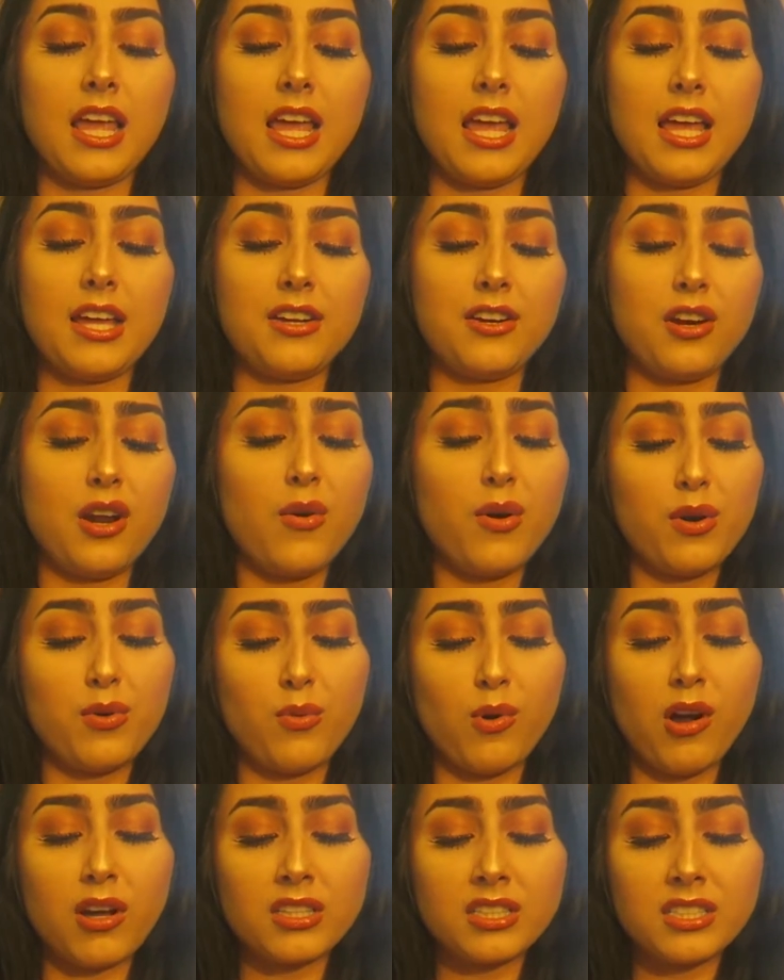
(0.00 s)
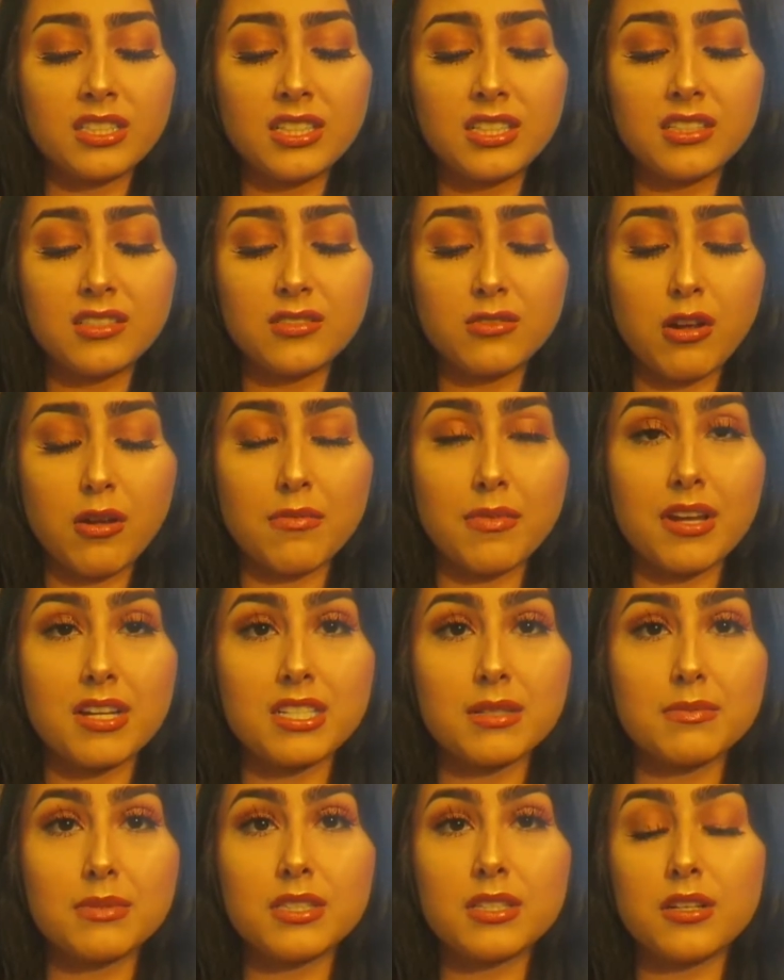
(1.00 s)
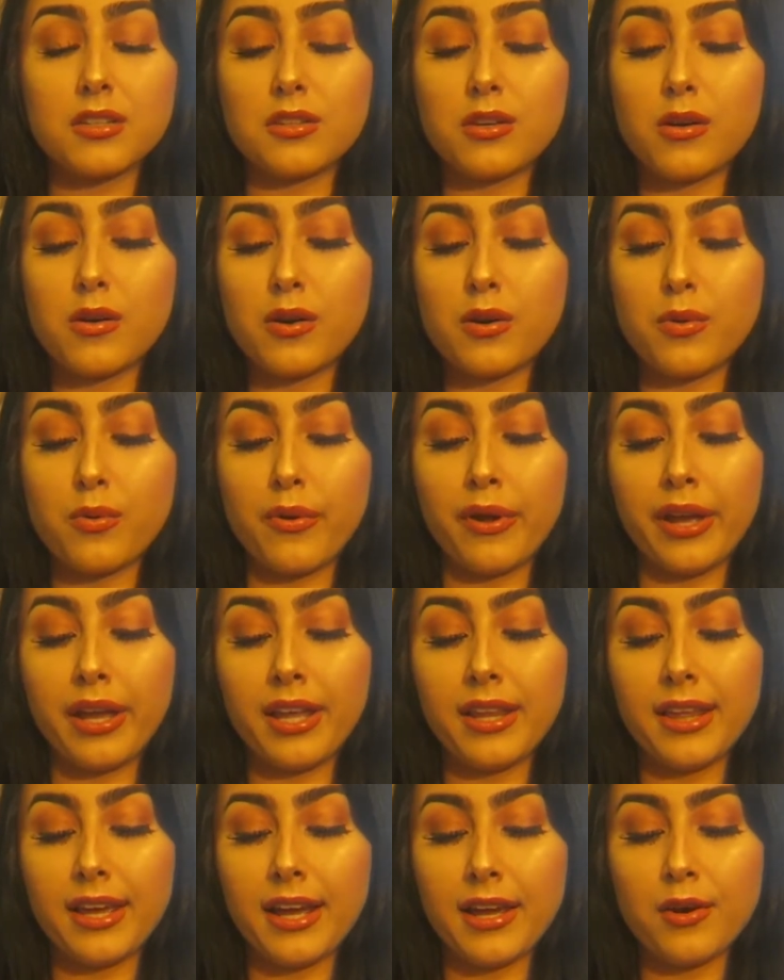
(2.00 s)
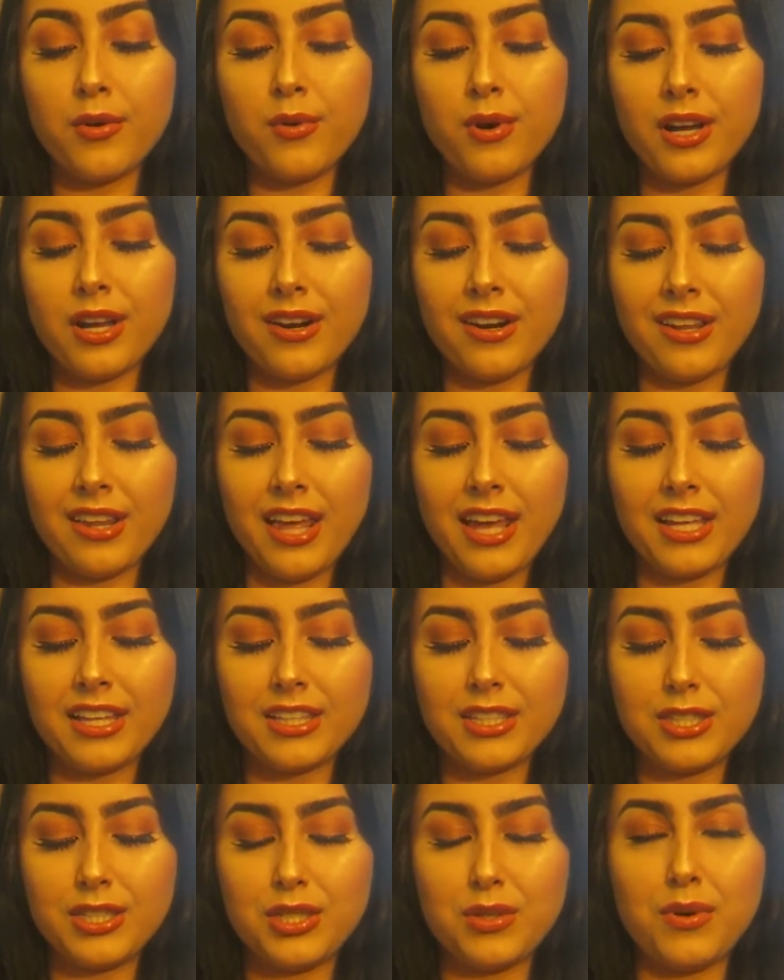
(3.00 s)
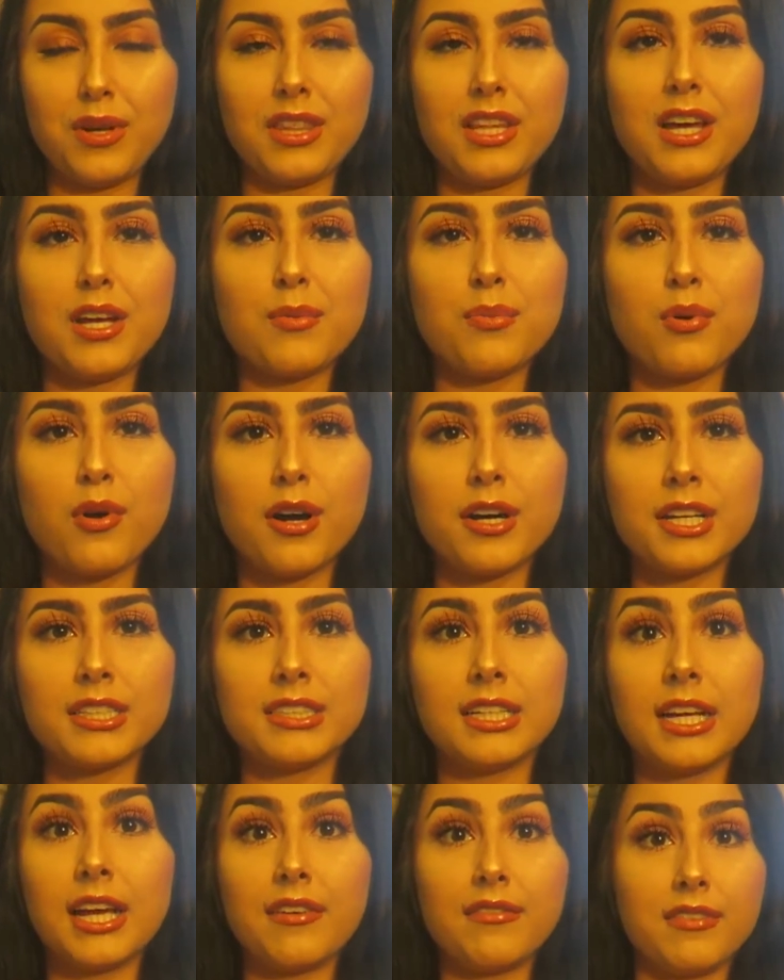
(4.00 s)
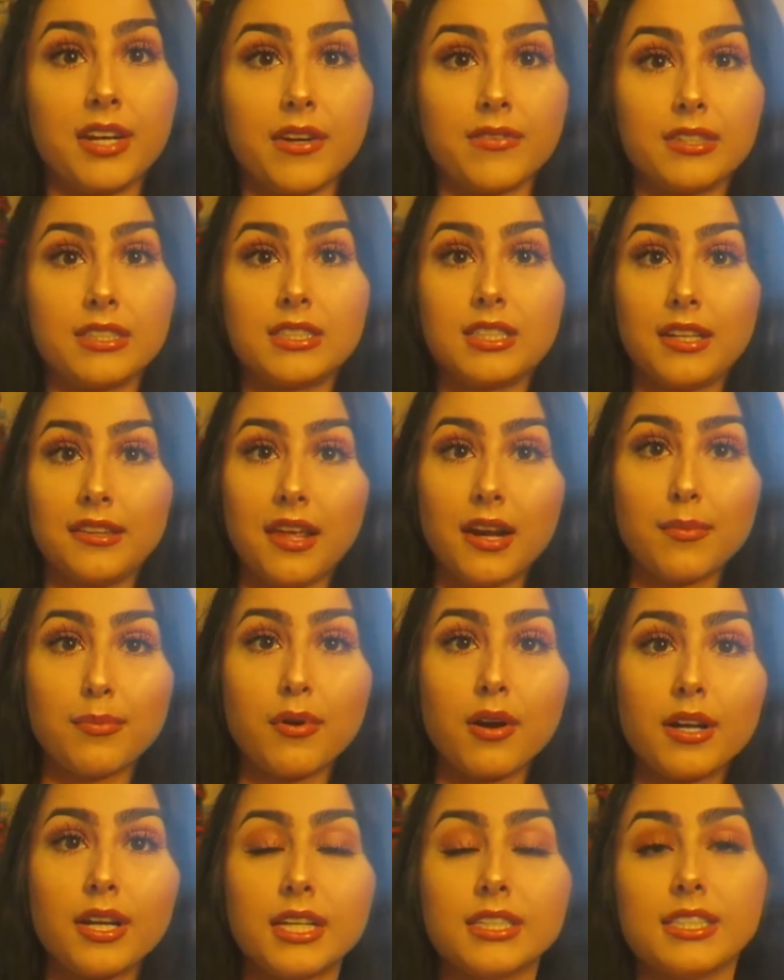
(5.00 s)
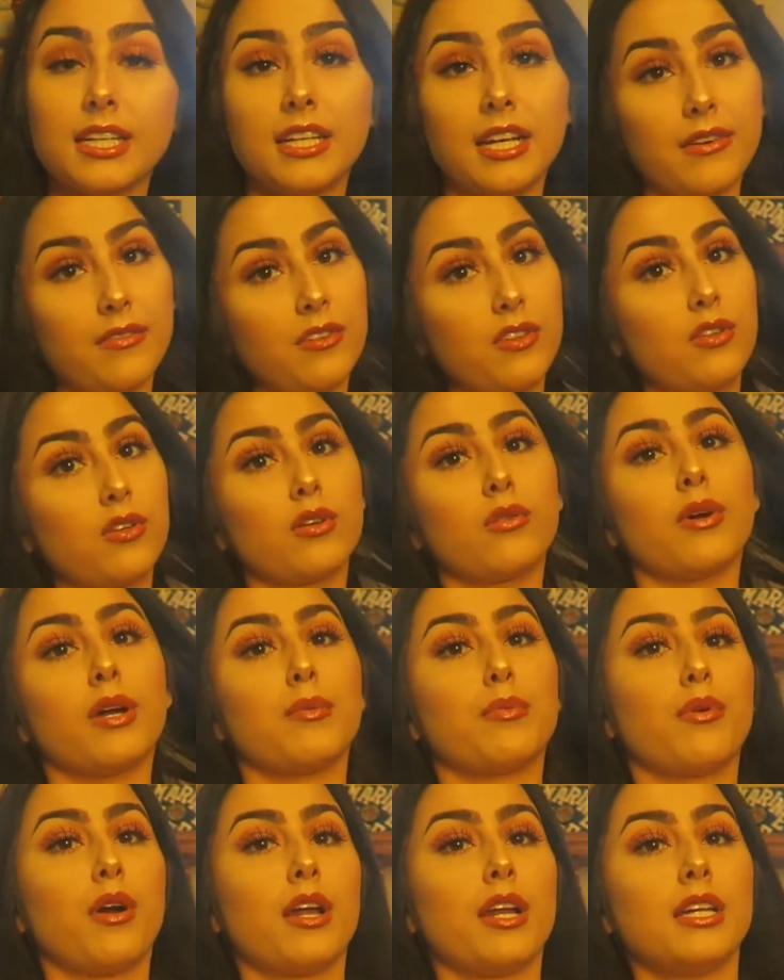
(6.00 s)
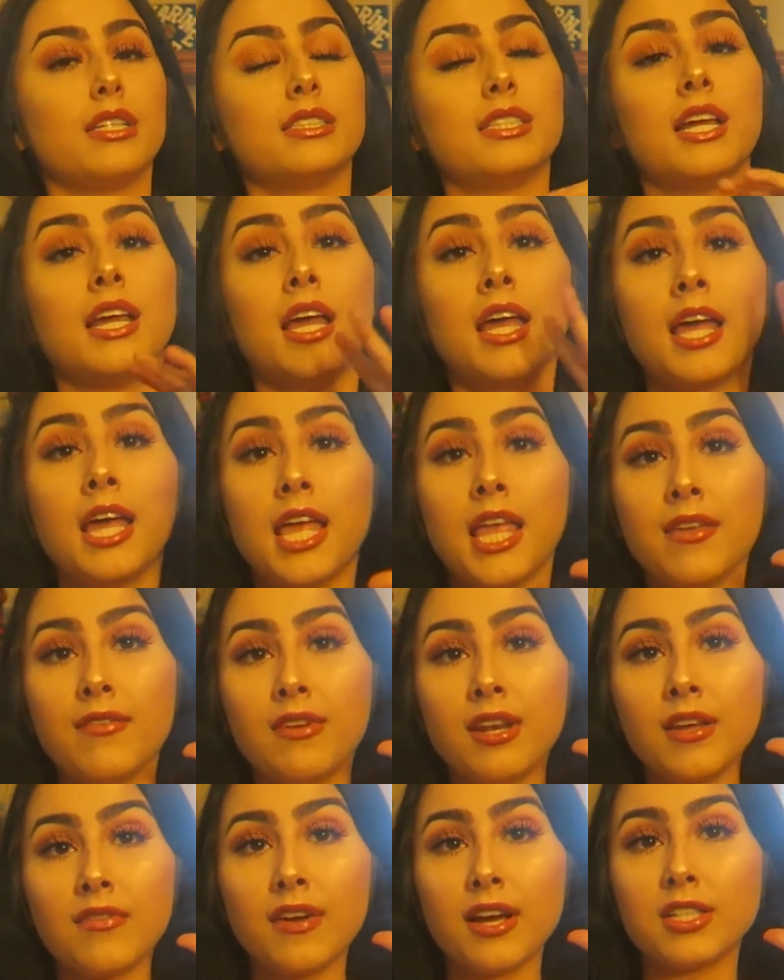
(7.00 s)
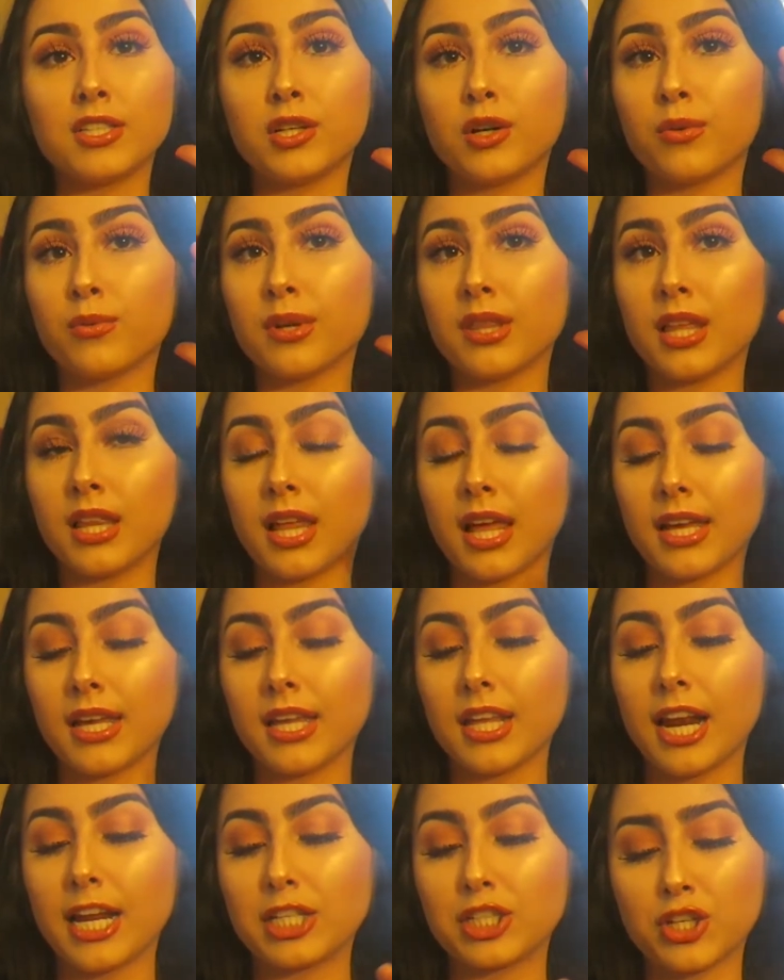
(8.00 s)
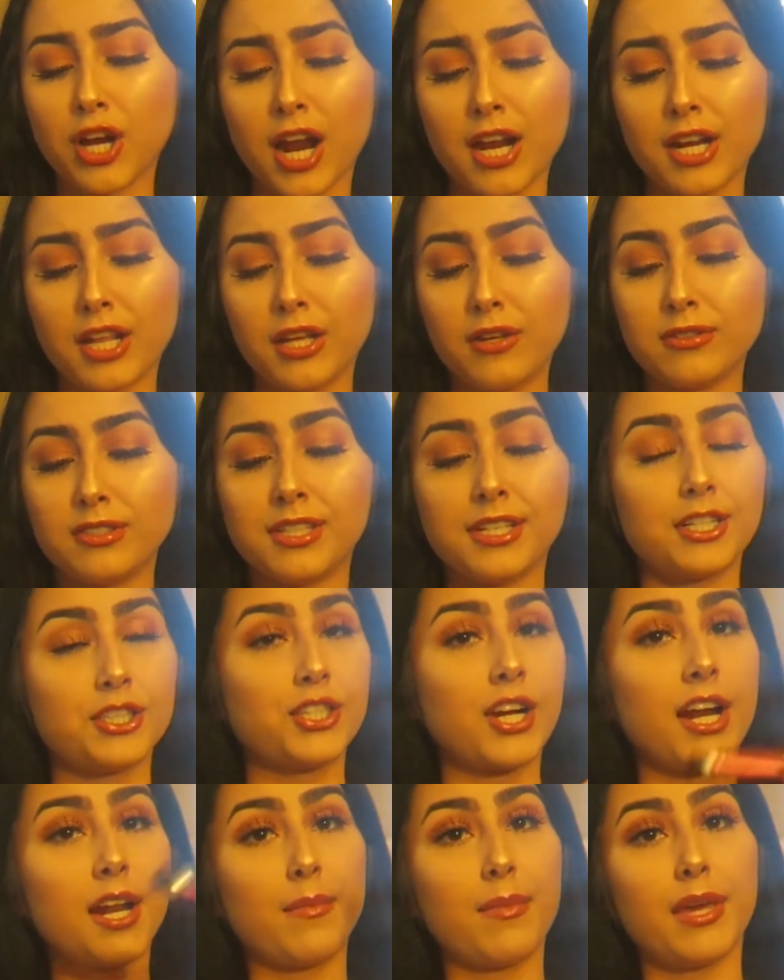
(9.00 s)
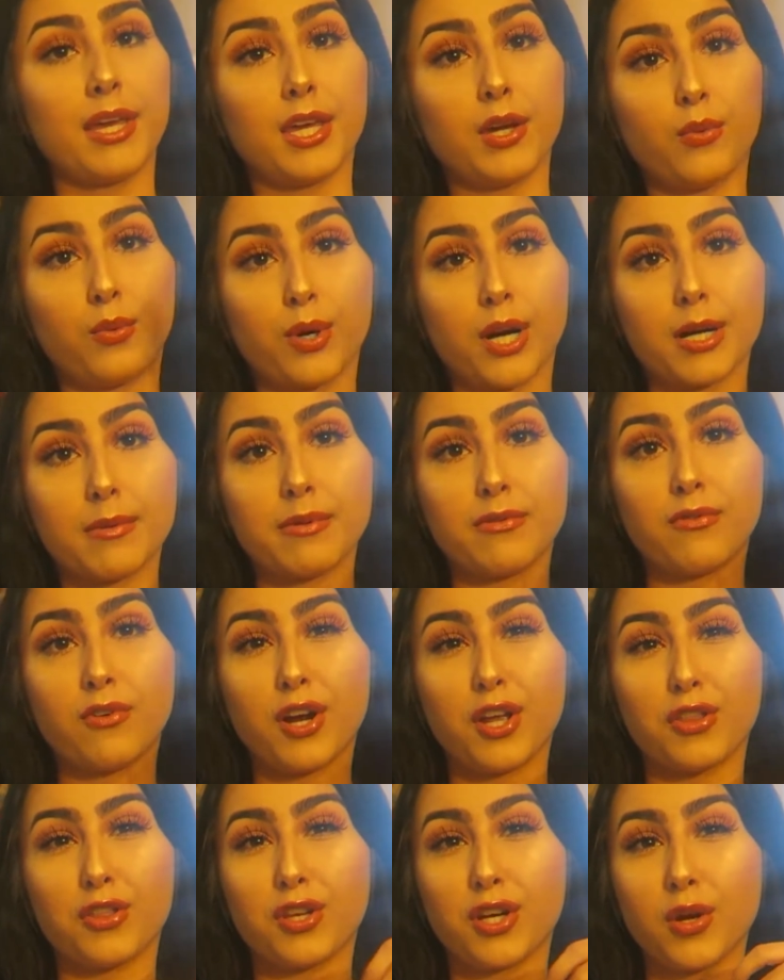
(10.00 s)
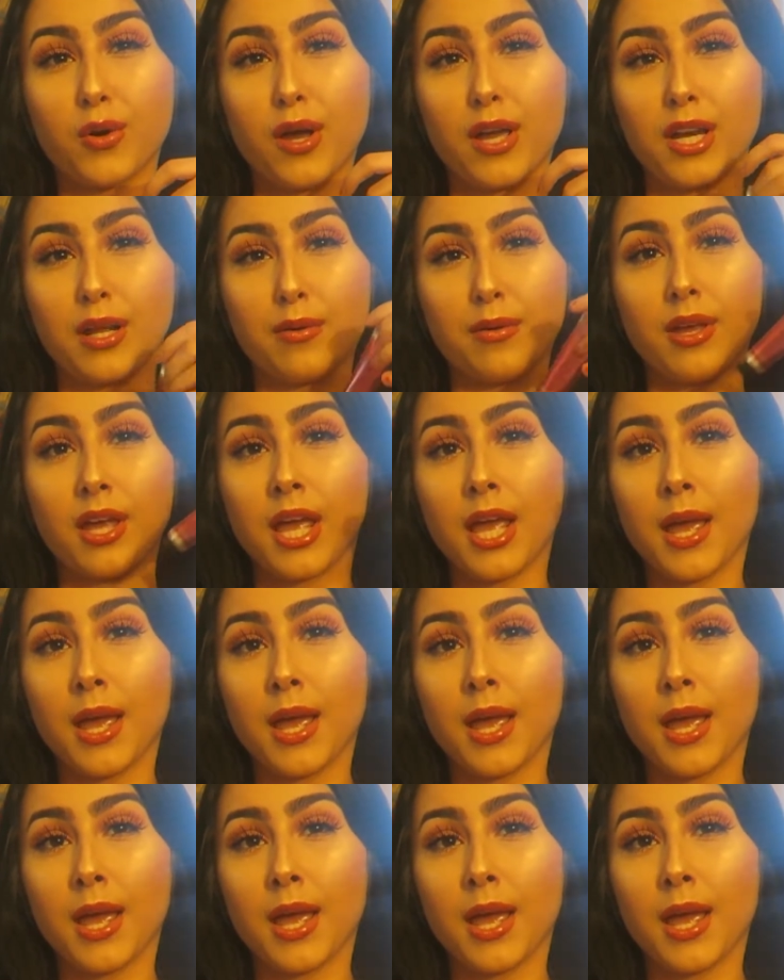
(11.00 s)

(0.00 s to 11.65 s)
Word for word: and no one wants it so I am guess I'm just gonna throw it away like I don't like doing that of products like I've never done that of products I never throw away products even if I don't really like it I try to use it and try to make it work before I throw any